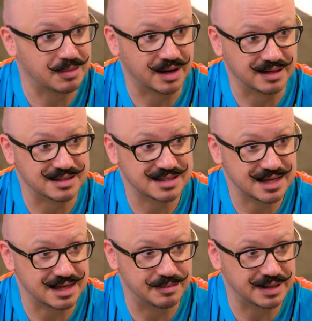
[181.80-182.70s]
blindness
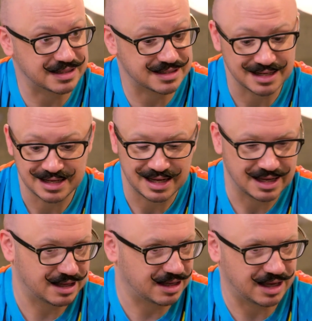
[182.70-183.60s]
see, because
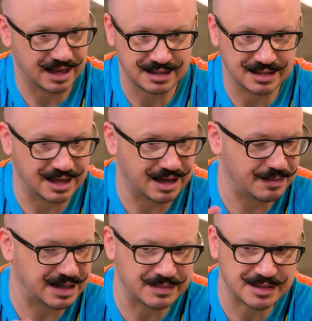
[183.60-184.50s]

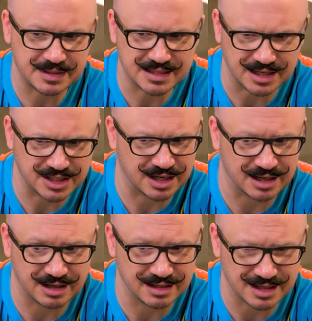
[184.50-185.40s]
it must be such
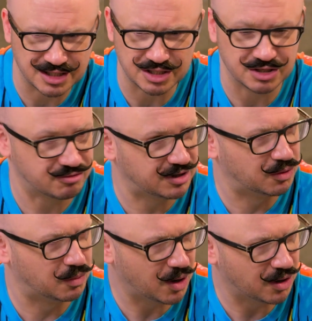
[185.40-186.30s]
a
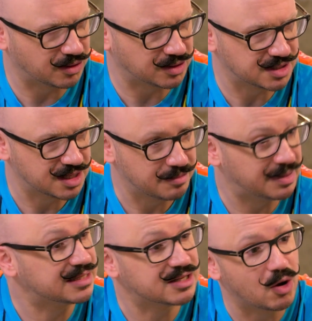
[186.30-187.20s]
surreal world,
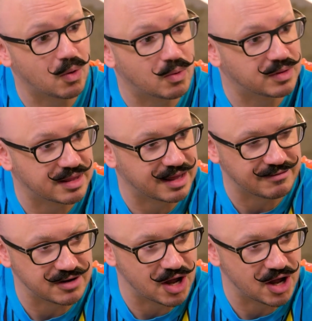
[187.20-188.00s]
but it's all that they've